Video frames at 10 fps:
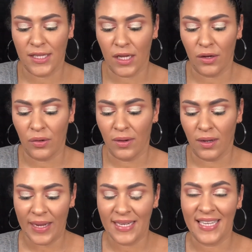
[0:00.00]

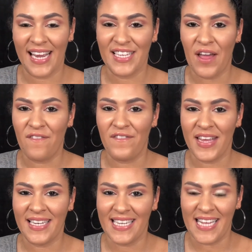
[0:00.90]
So in today's
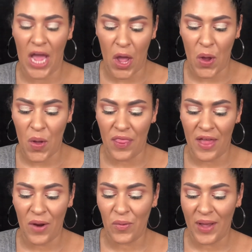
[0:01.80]
video
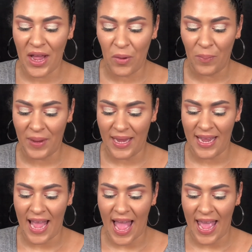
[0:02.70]
there will
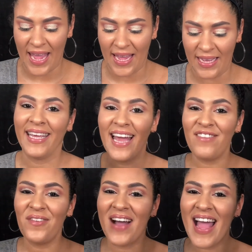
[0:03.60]
be a
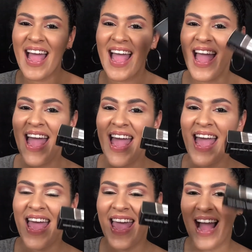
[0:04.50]
giveaway.